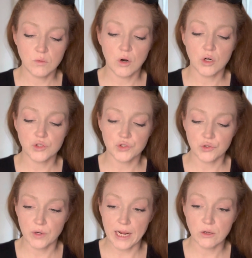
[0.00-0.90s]
are
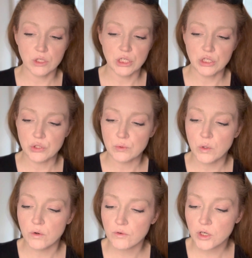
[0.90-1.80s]
surrounding you,
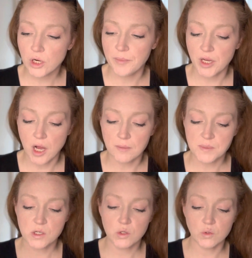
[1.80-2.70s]
overcoming
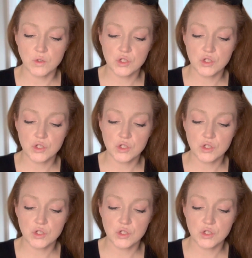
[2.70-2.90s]
obstacles,